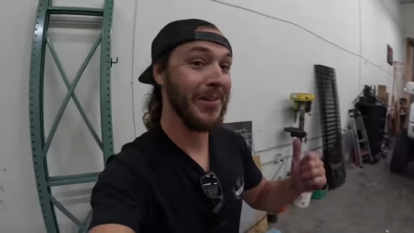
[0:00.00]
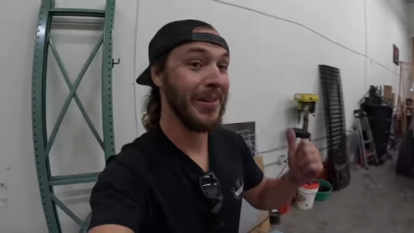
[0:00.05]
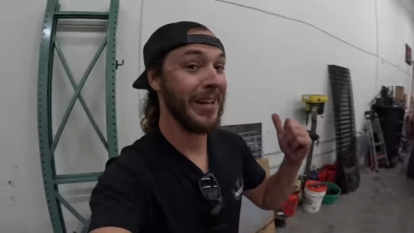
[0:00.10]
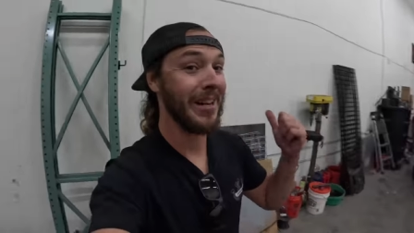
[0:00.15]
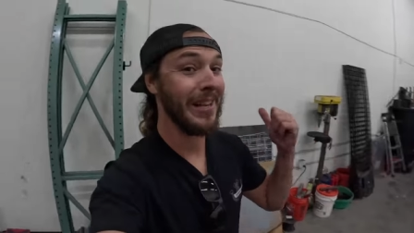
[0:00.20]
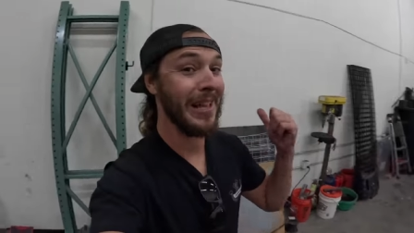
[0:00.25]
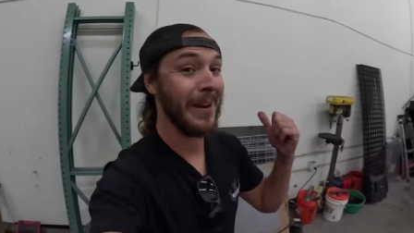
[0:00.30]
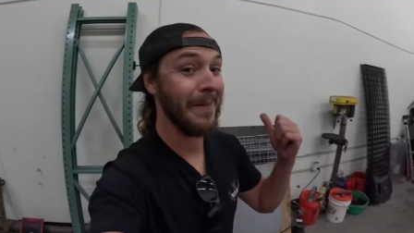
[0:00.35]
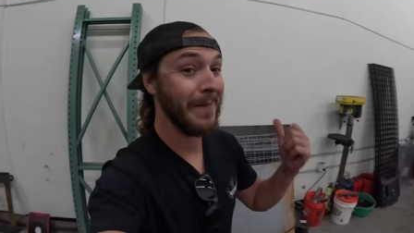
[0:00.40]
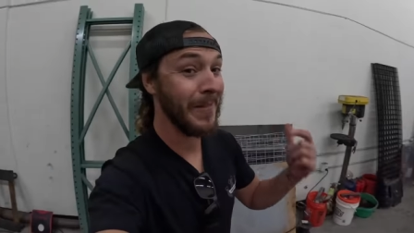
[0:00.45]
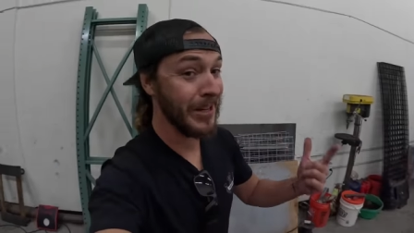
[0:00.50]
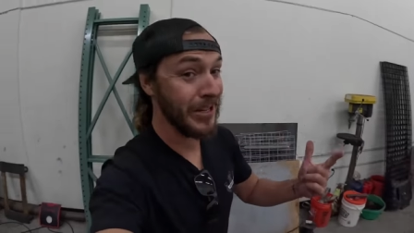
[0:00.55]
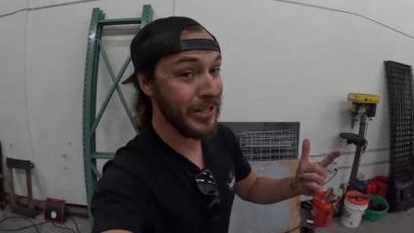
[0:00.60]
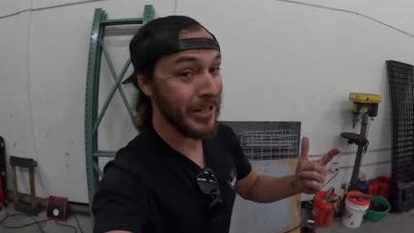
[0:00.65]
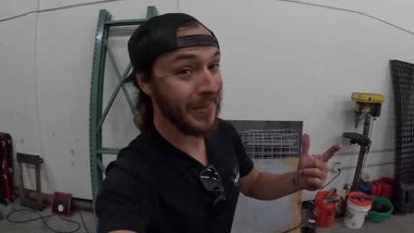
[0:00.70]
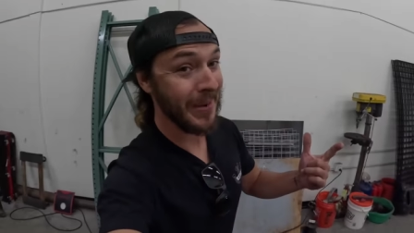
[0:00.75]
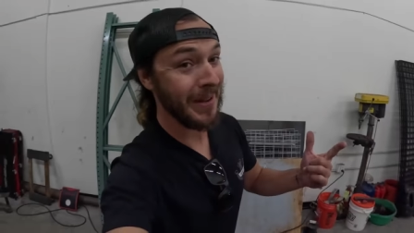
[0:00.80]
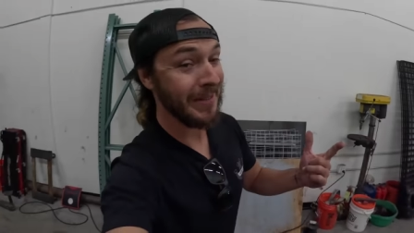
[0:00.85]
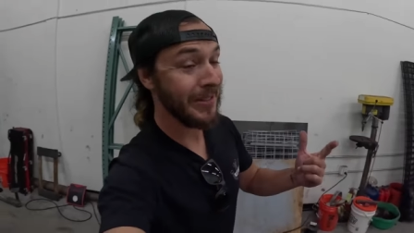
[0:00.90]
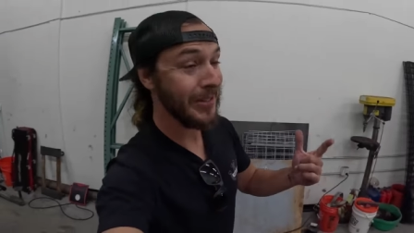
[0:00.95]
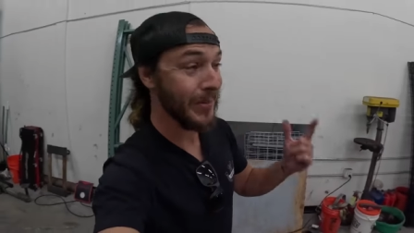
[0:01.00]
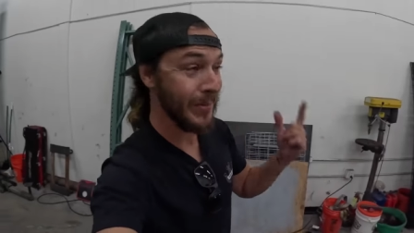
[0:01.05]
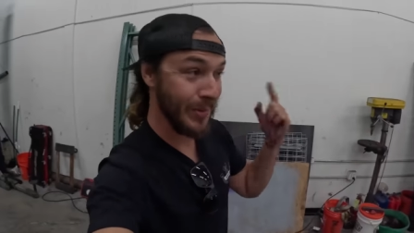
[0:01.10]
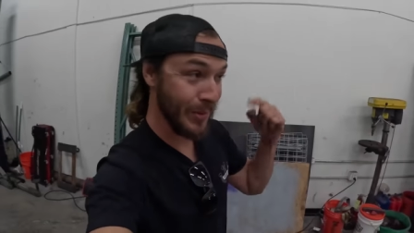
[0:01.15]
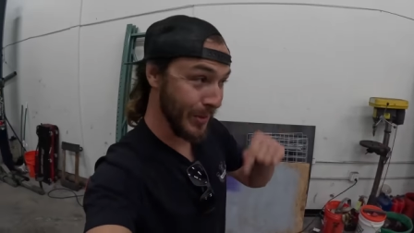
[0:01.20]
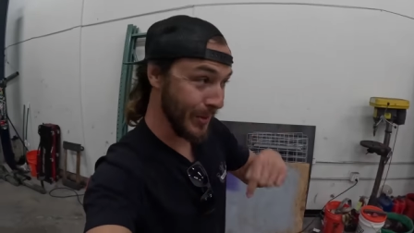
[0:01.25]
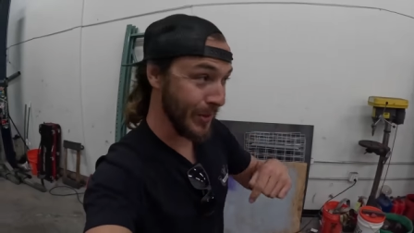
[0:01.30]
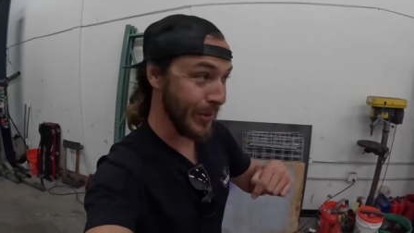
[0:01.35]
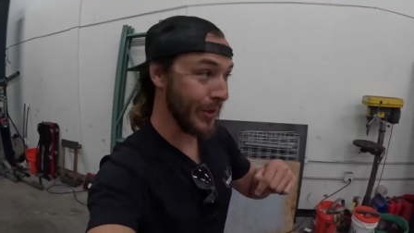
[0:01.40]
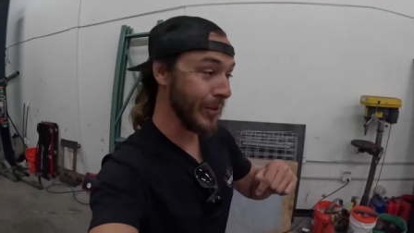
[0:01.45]
We got a lot of finishing we have to do
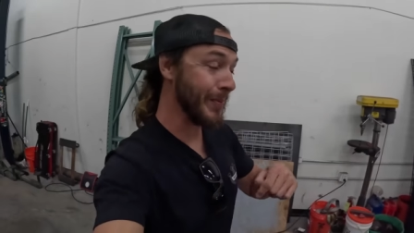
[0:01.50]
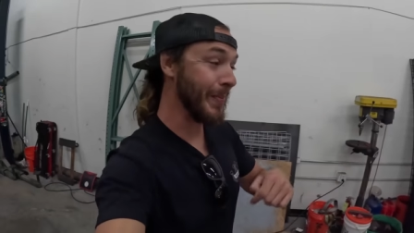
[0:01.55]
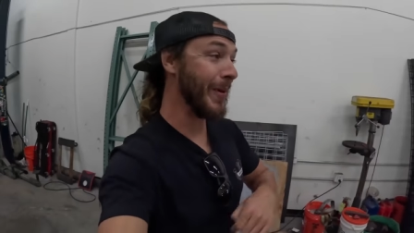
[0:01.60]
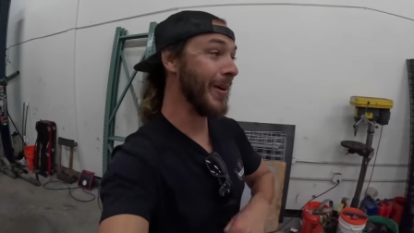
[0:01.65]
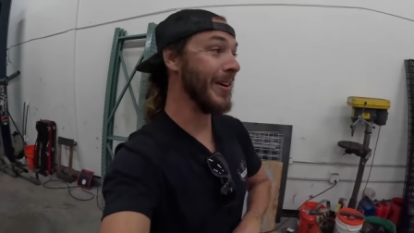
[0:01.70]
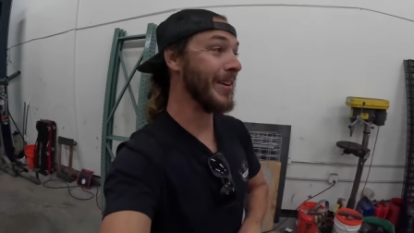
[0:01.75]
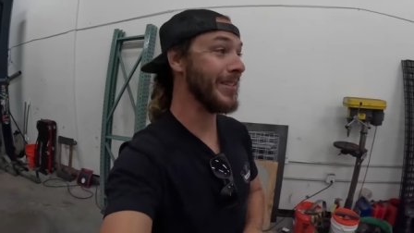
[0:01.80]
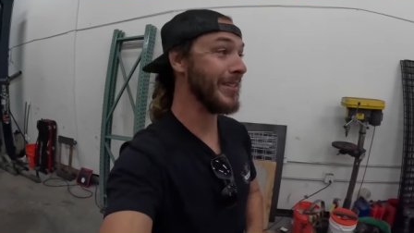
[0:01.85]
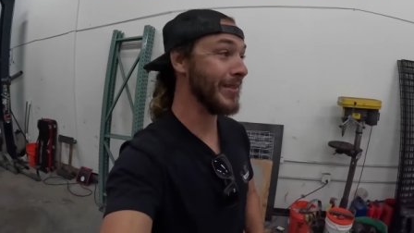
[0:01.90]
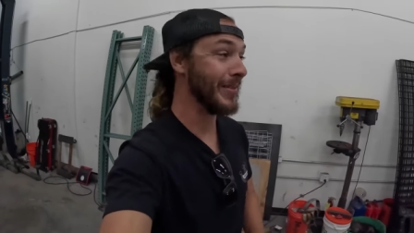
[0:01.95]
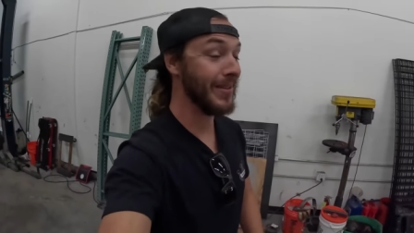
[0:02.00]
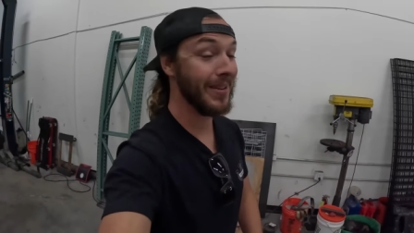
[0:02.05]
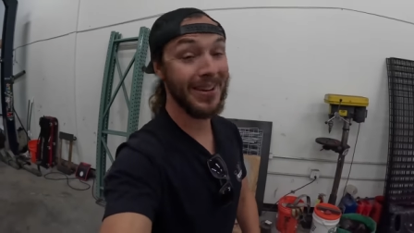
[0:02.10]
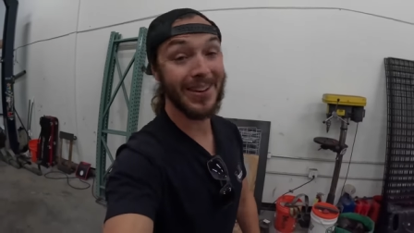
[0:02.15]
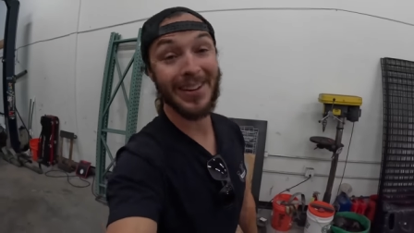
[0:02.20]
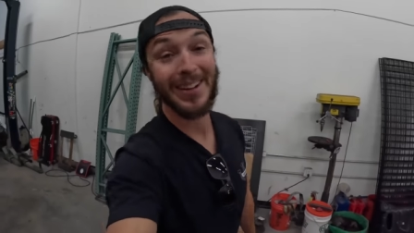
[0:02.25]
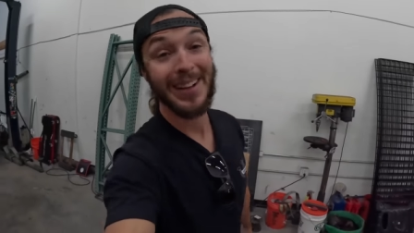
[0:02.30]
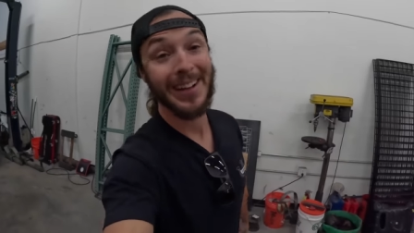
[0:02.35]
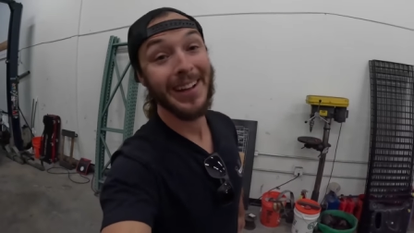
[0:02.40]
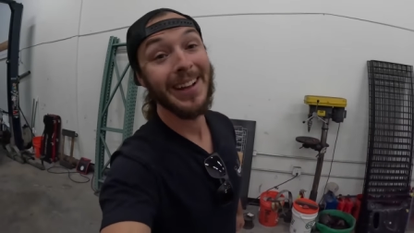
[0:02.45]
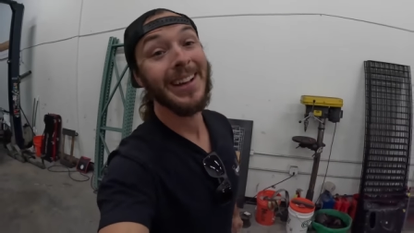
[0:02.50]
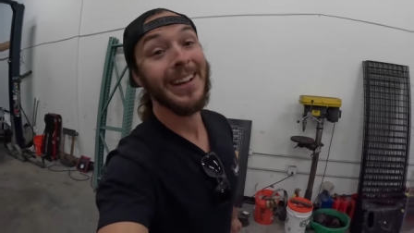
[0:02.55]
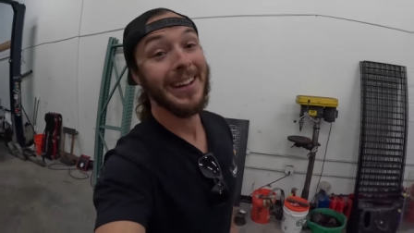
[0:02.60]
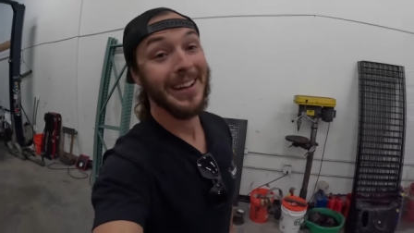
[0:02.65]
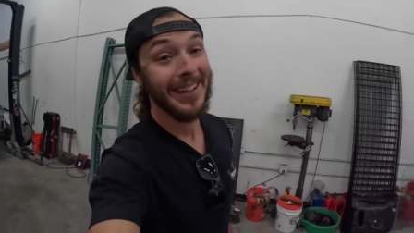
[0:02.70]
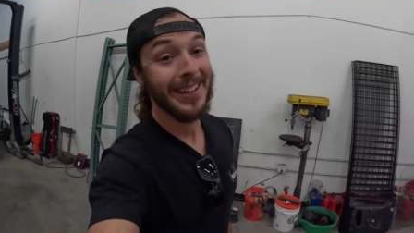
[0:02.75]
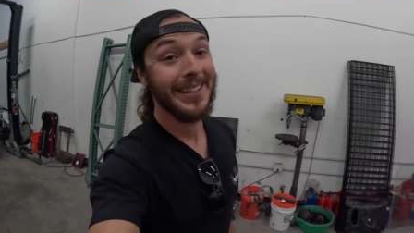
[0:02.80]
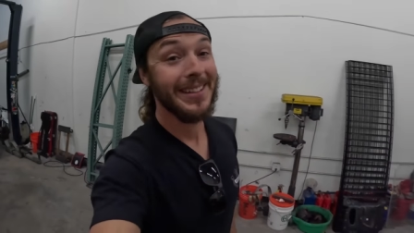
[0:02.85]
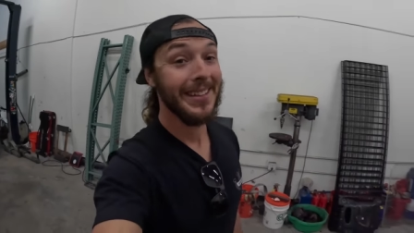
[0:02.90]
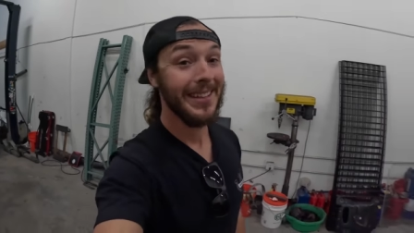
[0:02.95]
to those parts. Oh,
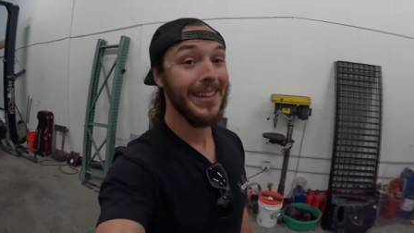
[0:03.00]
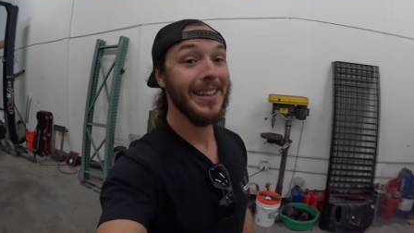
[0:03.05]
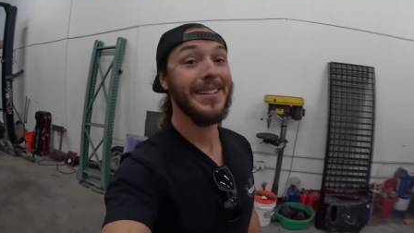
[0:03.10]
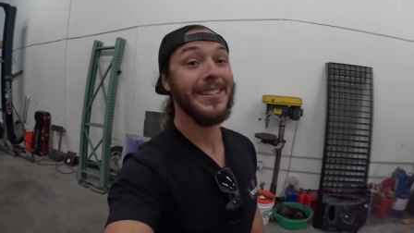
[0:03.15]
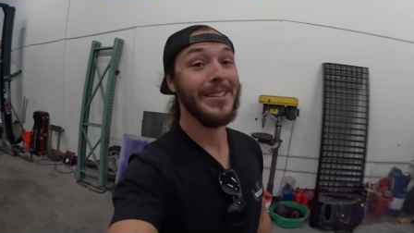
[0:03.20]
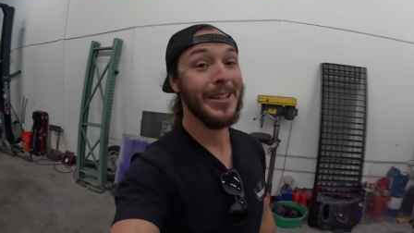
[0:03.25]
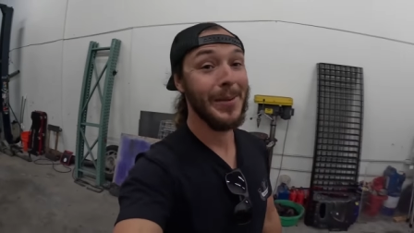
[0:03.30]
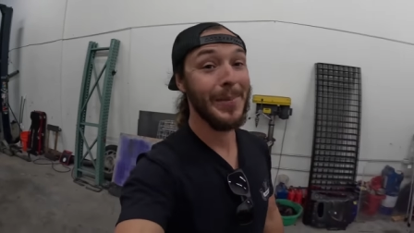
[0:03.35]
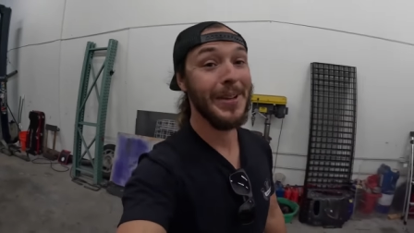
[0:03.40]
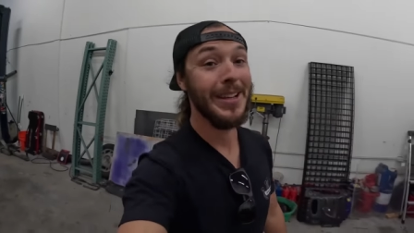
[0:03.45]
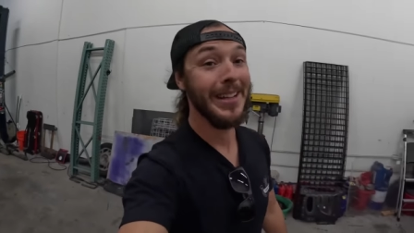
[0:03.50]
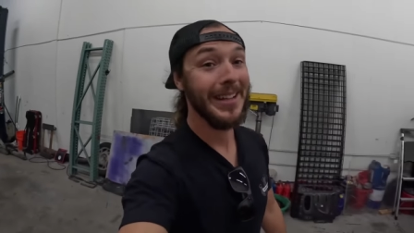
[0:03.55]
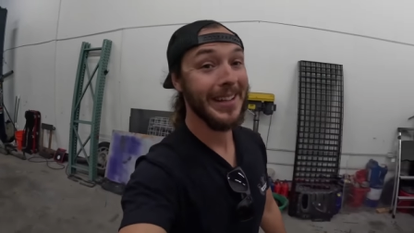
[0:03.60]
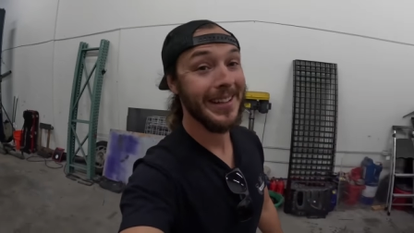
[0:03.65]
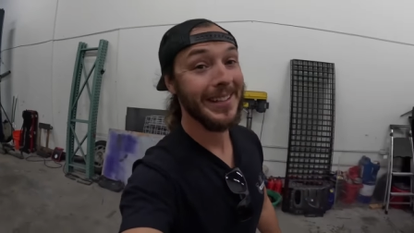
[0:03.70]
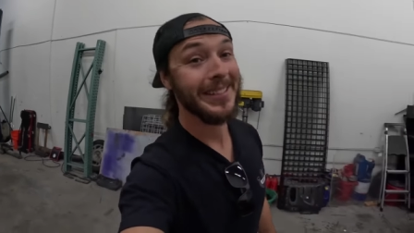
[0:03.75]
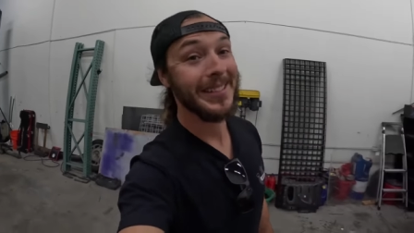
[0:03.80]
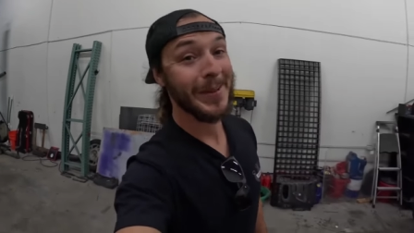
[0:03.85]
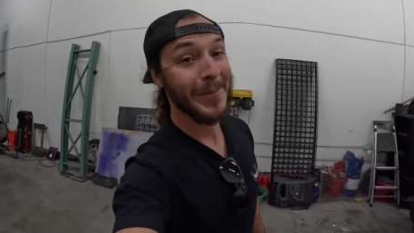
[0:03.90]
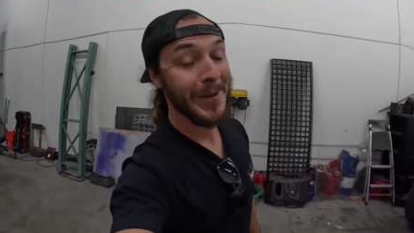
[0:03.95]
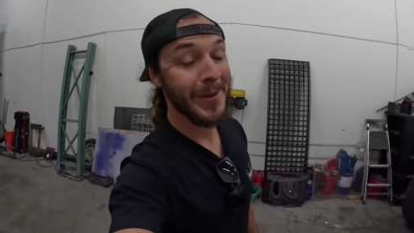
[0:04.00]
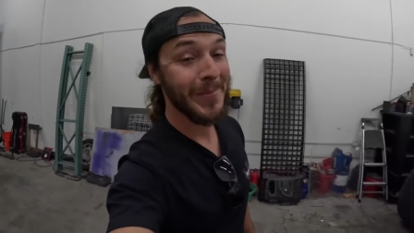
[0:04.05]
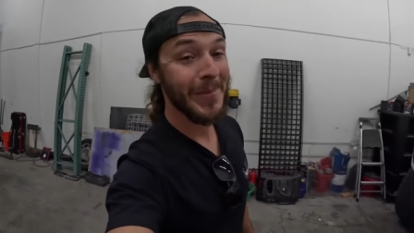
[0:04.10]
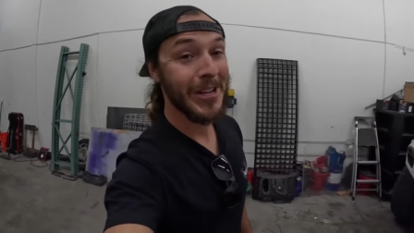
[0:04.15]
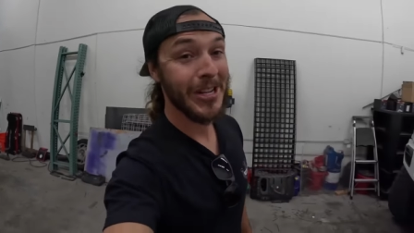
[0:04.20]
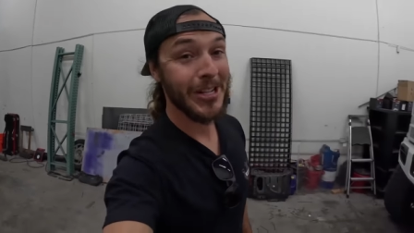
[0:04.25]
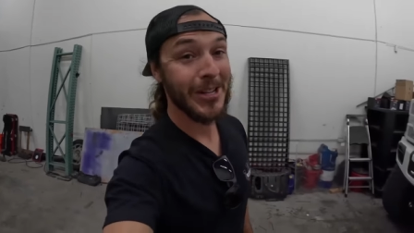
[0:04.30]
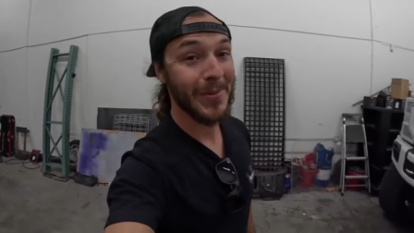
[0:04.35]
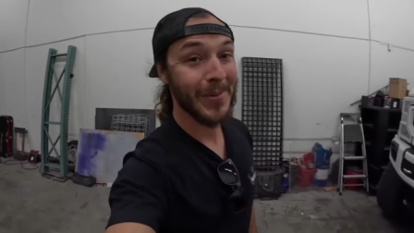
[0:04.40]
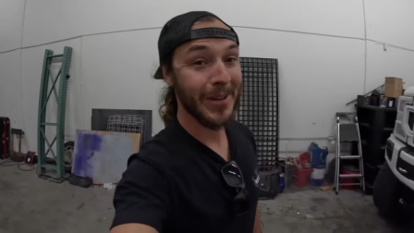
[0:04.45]
it's gonna be it's gonna be a
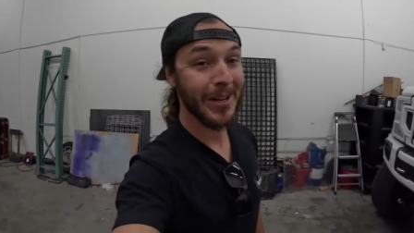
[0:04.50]
mission.